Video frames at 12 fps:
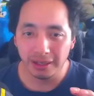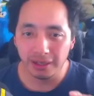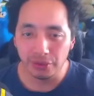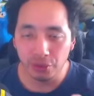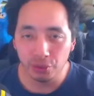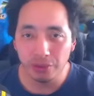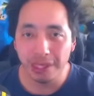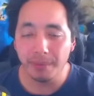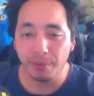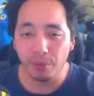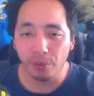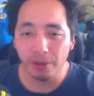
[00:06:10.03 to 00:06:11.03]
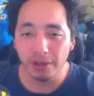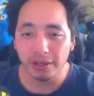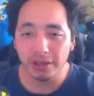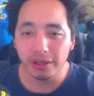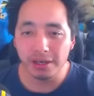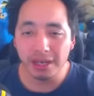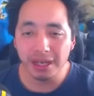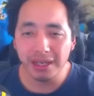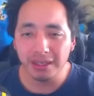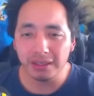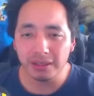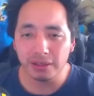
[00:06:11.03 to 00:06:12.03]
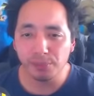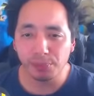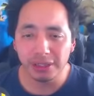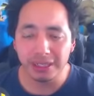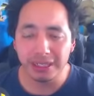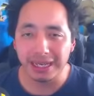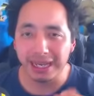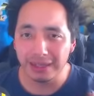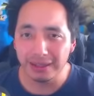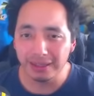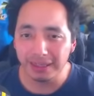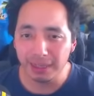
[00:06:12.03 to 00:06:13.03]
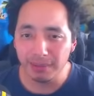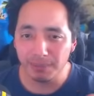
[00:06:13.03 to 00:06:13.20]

do that board, not completely end the game, but